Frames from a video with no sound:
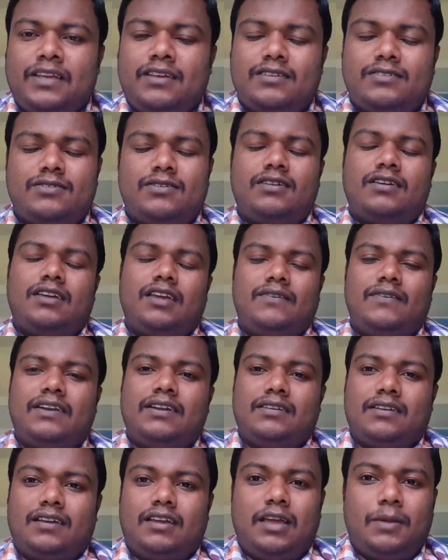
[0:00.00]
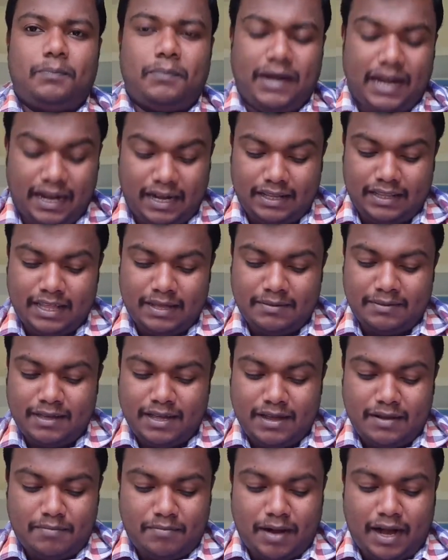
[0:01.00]
So even he played there,
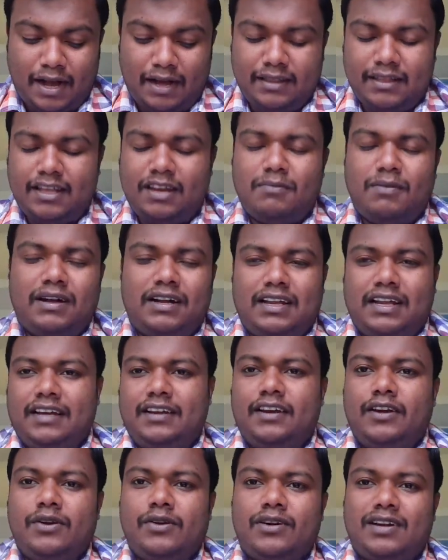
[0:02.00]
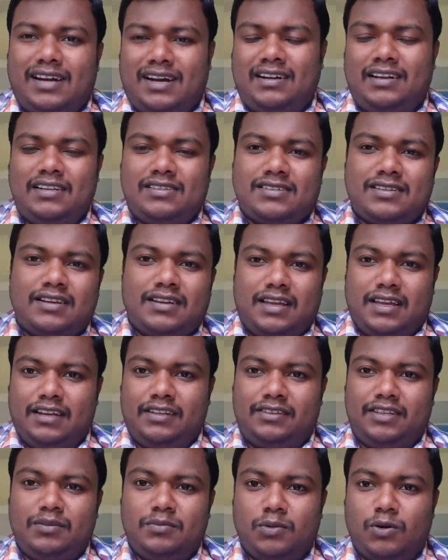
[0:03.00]
but he did not understand
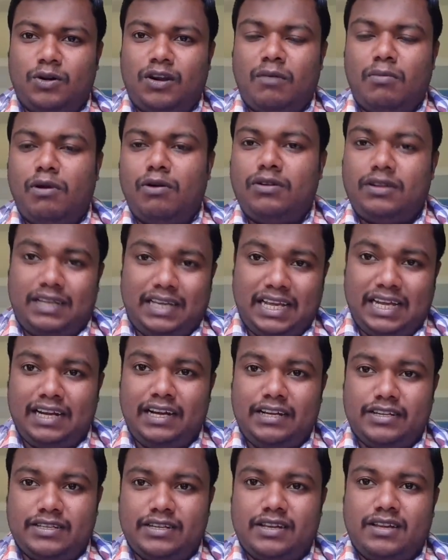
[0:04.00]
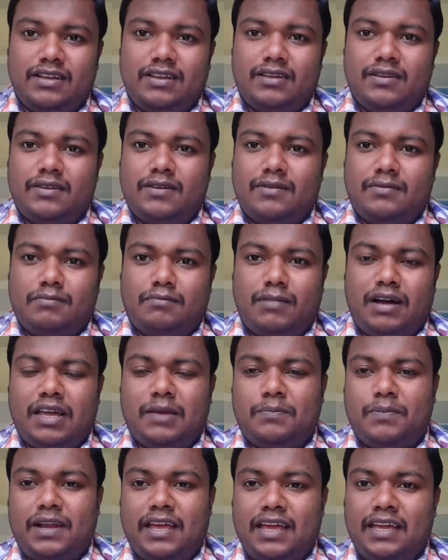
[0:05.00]
anything more about English by
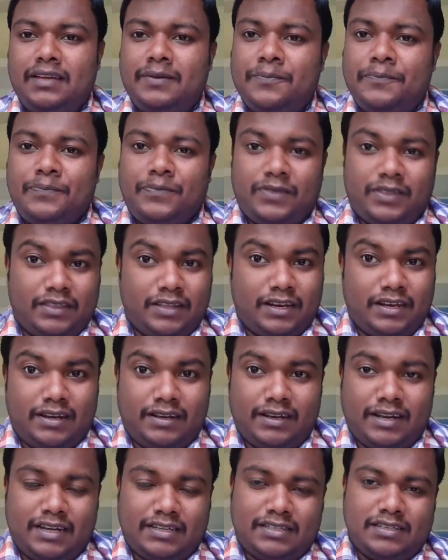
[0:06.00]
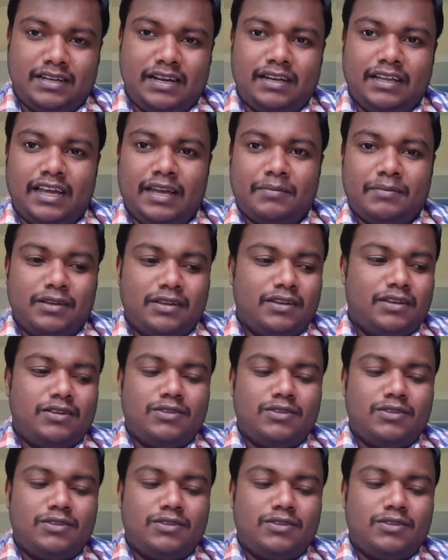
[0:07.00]
playing their national game.